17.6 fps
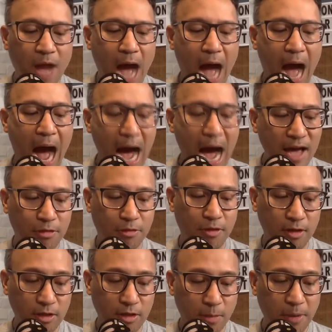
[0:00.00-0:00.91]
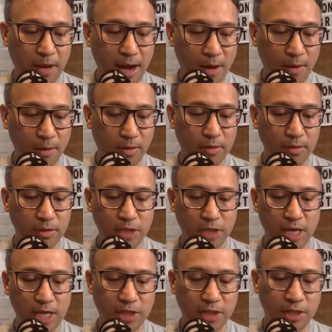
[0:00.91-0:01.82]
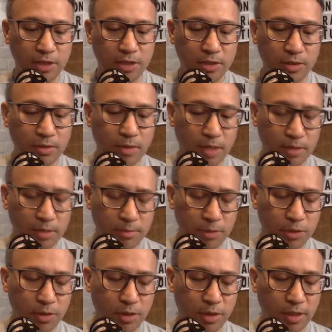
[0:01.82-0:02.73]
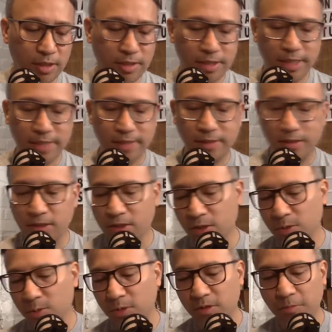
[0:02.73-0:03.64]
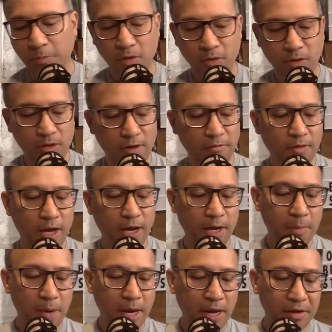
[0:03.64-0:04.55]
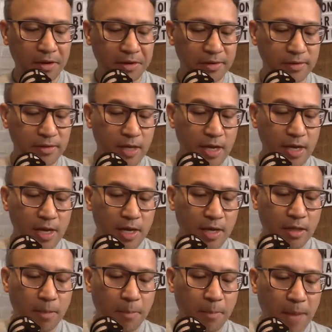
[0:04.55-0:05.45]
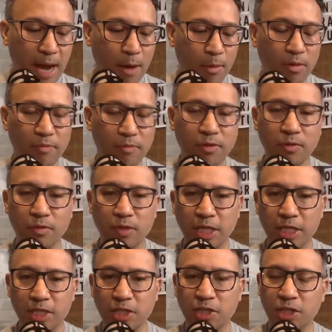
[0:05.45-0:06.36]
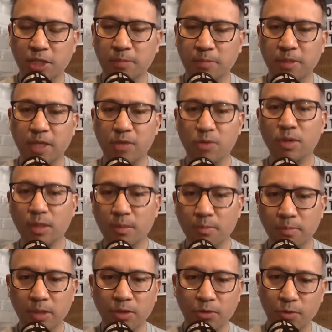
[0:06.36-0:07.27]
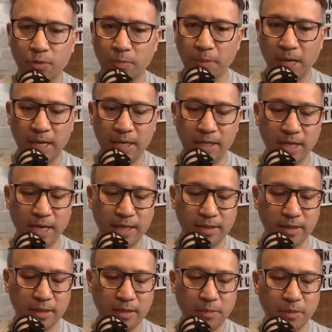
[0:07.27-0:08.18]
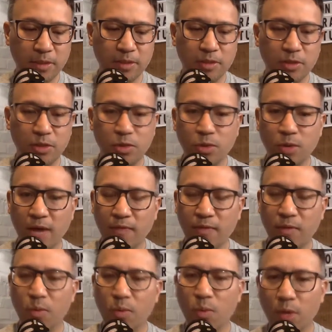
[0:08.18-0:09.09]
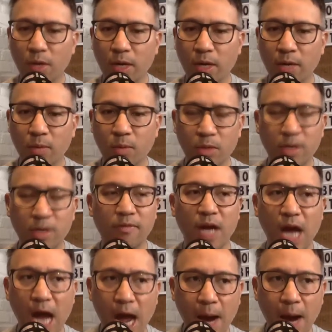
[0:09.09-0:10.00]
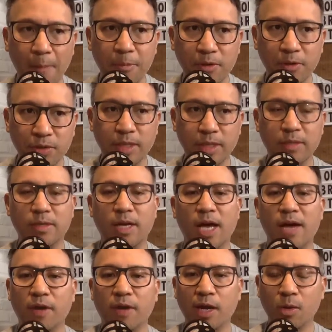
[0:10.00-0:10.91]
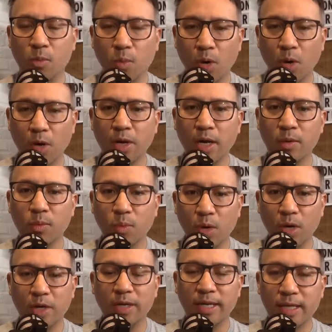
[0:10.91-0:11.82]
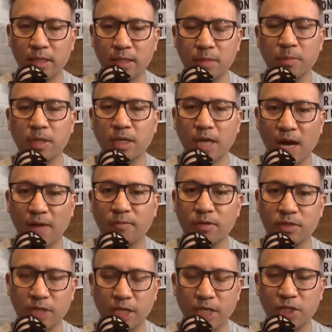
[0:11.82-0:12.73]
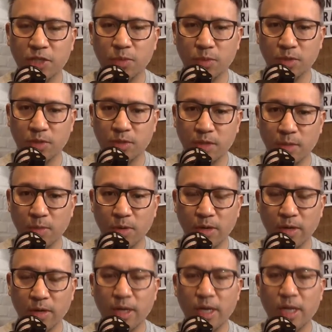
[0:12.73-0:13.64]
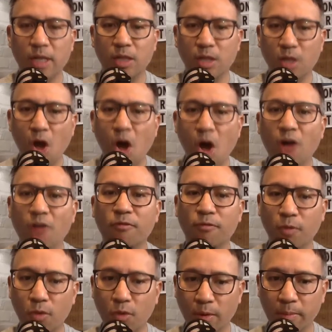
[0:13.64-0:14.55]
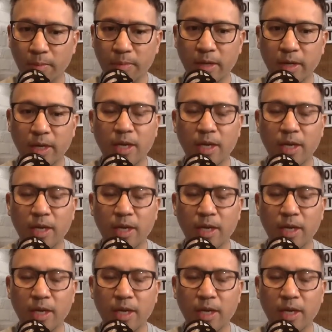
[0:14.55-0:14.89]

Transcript: I think the power, Josh, and you, I'm sure, can attest to this because we've spoken offline about it, is the power of the relationships that you can build through podcasting, because you have a one-on-one, you have an opportunity to have a one-on-one intimate conversation with someone long form.